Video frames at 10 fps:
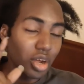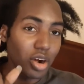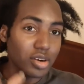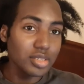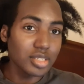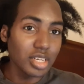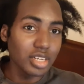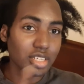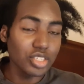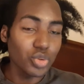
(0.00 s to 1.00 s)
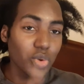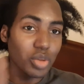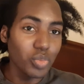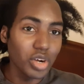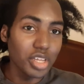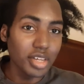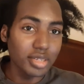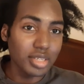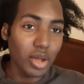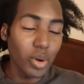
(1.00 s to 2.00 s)
Her son is 21
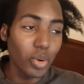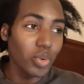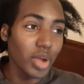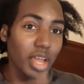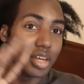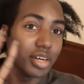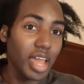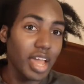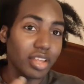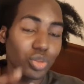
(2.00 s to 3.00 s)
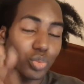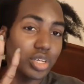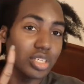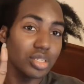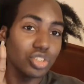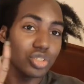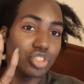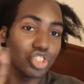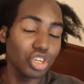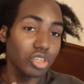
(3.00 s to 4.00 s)
years old and done had three
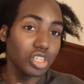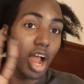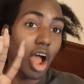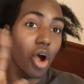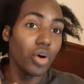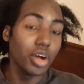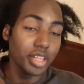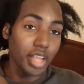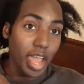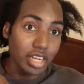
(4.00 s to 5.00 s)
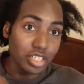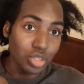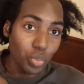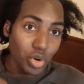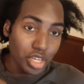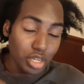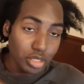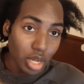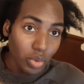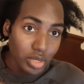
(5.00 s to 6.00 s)
children all under the ages of 1 year
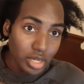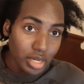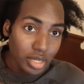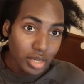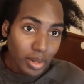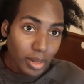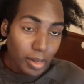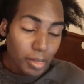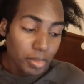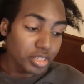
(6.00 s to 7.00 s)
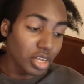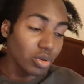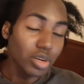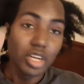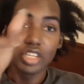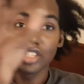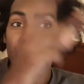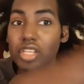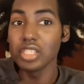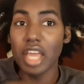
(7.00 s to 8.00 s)
old, honey. So
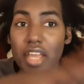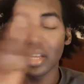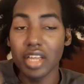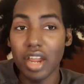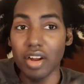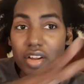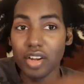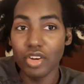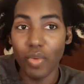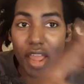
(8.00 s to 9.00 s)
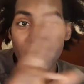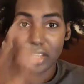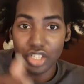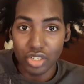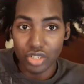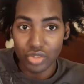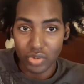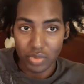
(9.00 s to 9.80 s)
she's taking care of her grandchildren.